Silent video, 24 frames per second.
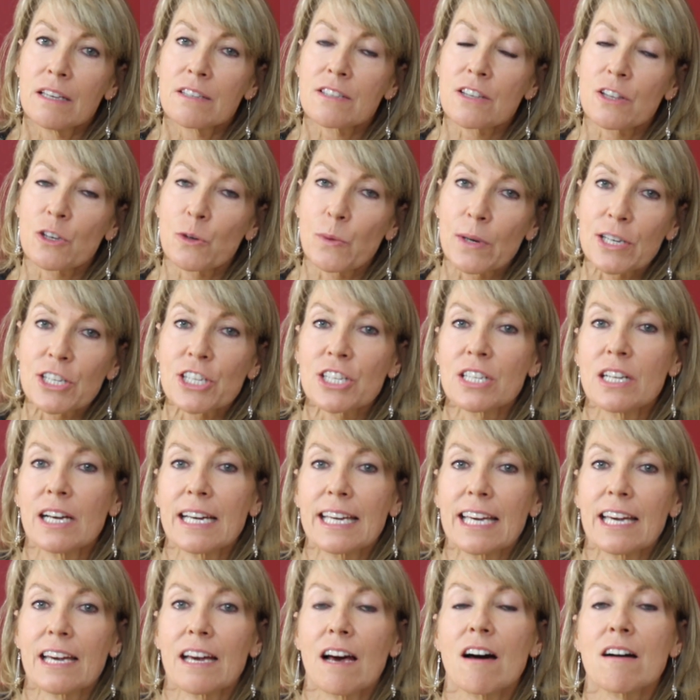So the question I
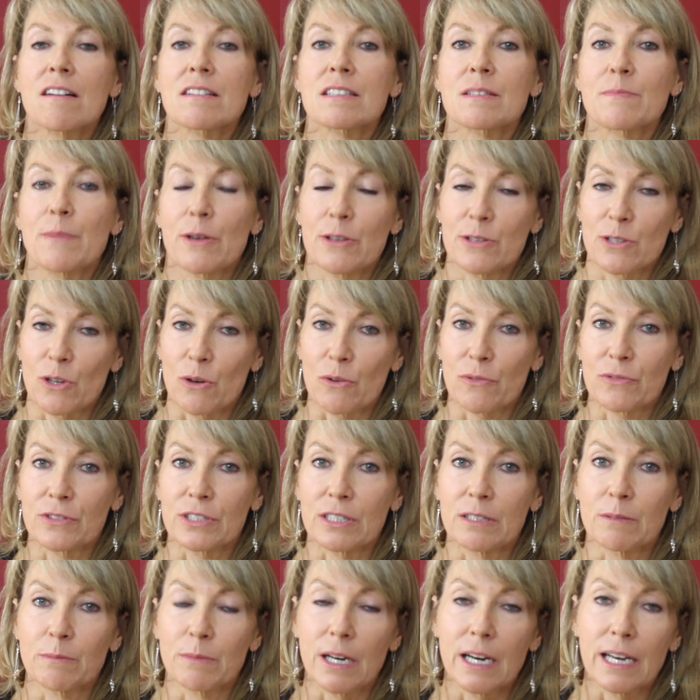get asked most
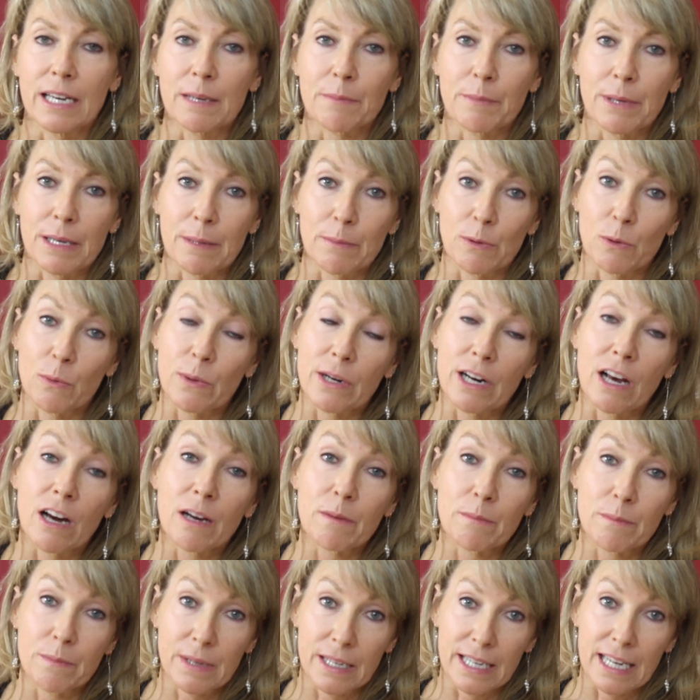often by people when
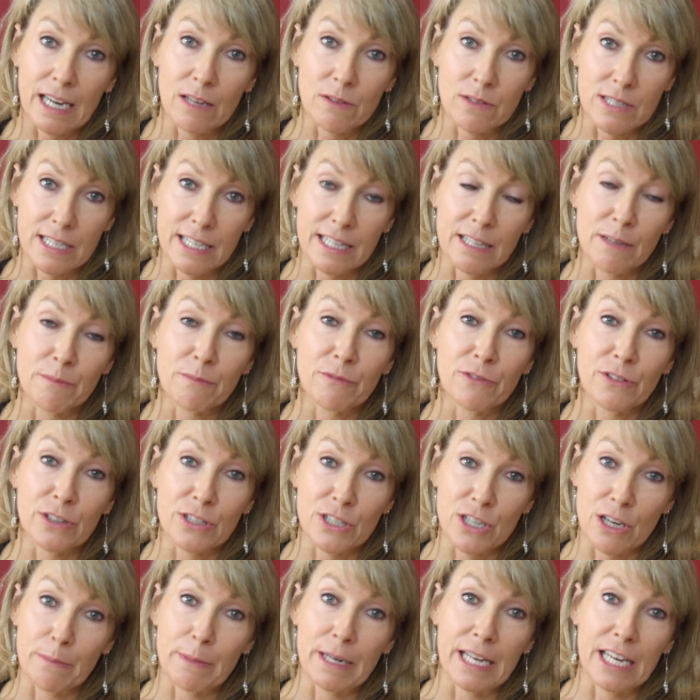I'm counselling them for
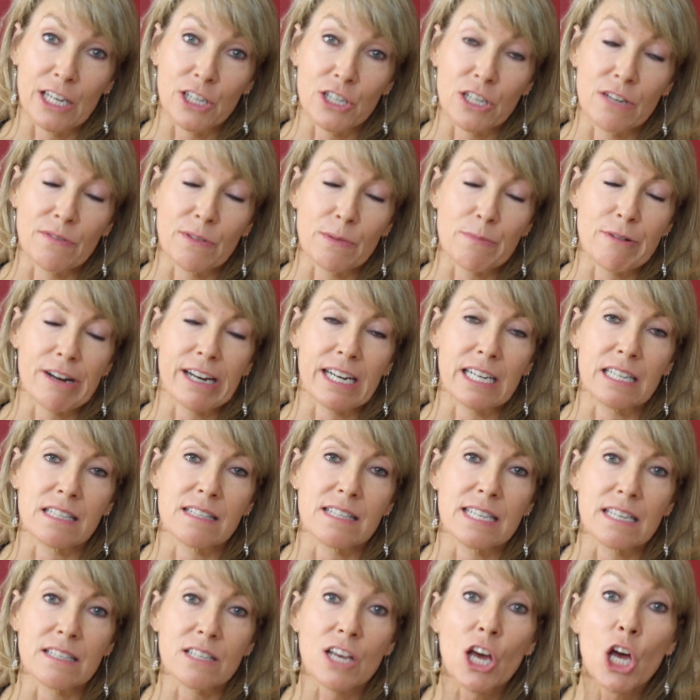termination of a
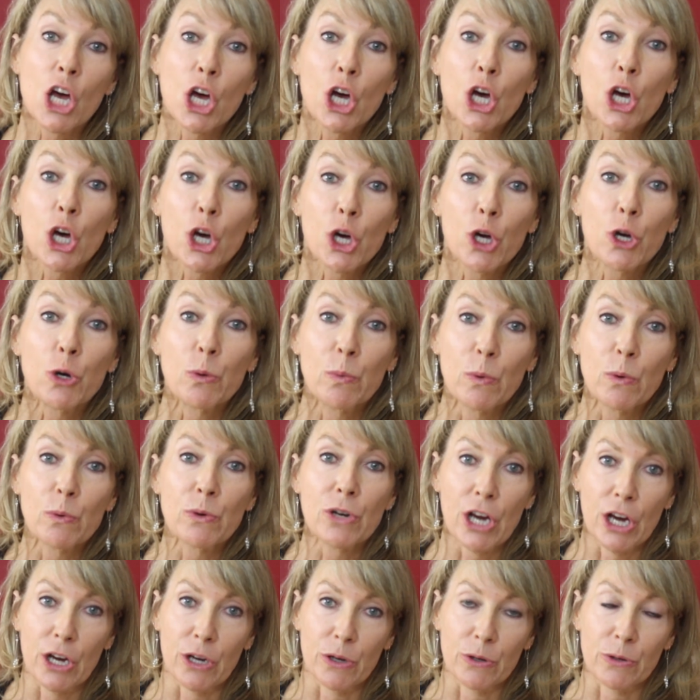pregnancy is, who will
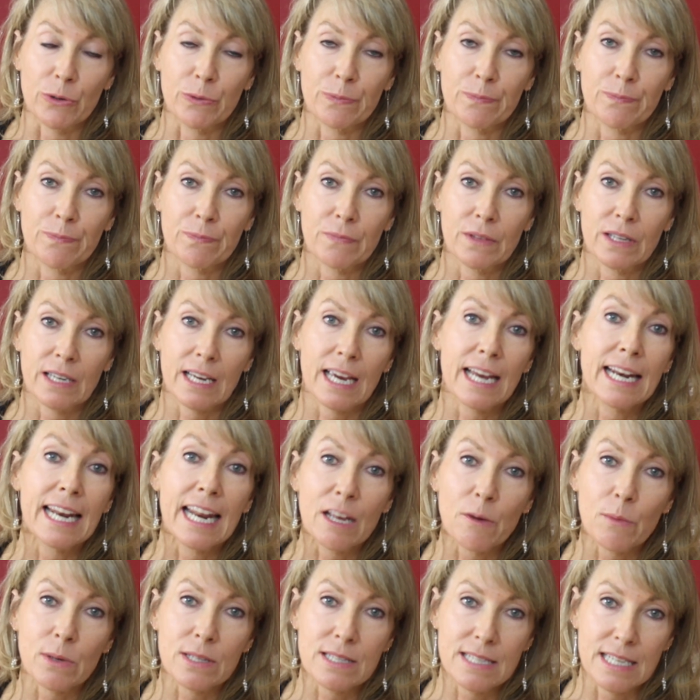know? Can
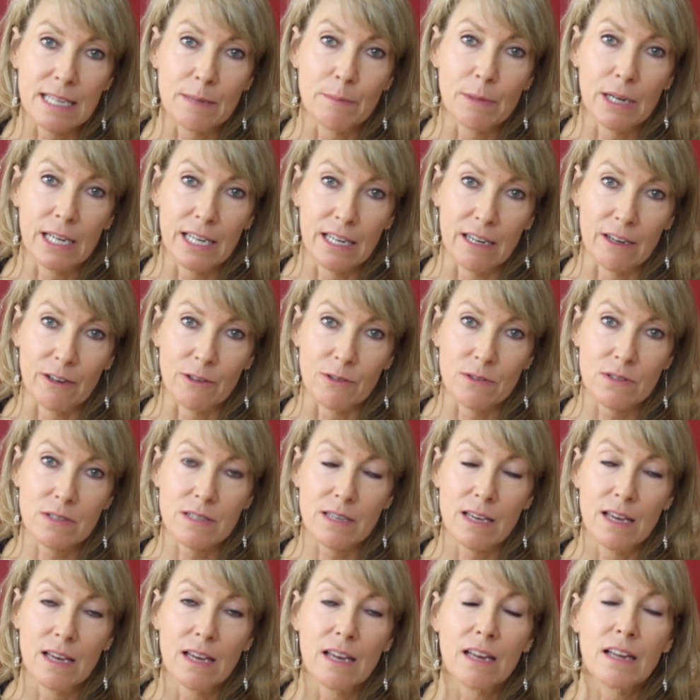anyone see my
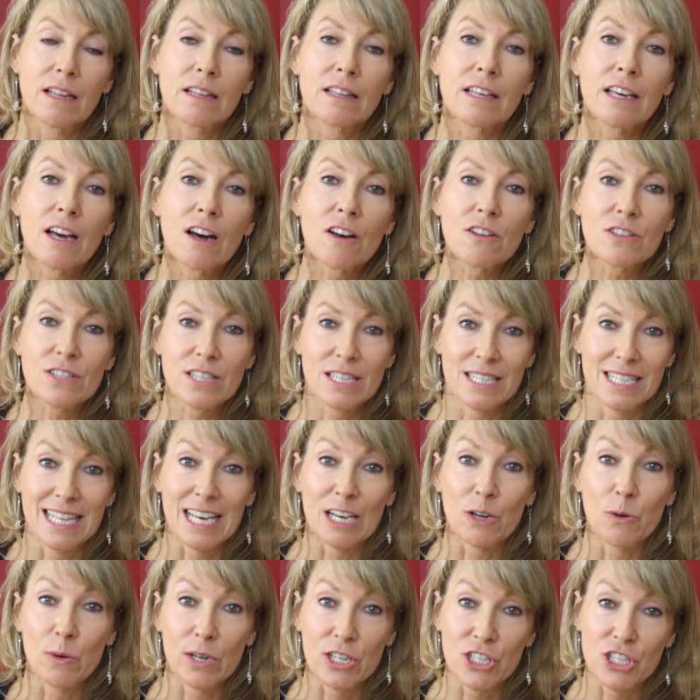notes? The answer to
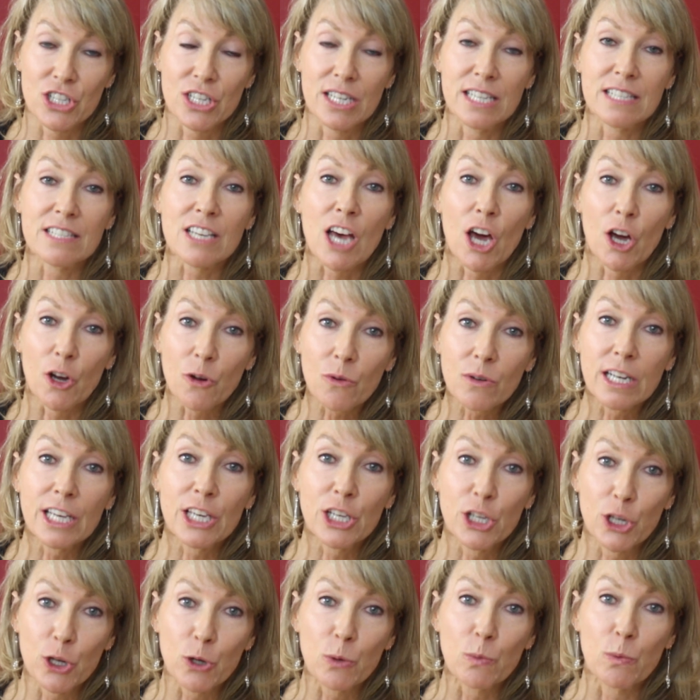that question is only
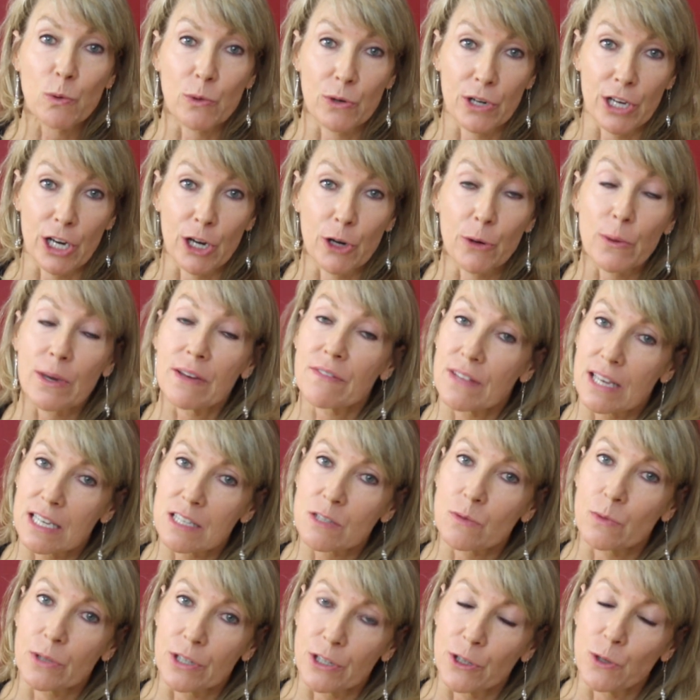you will know if
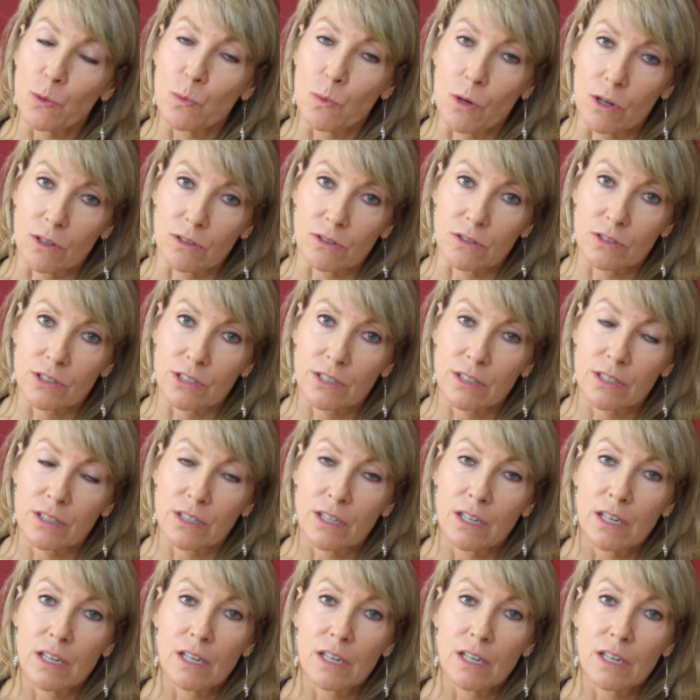that's what you want.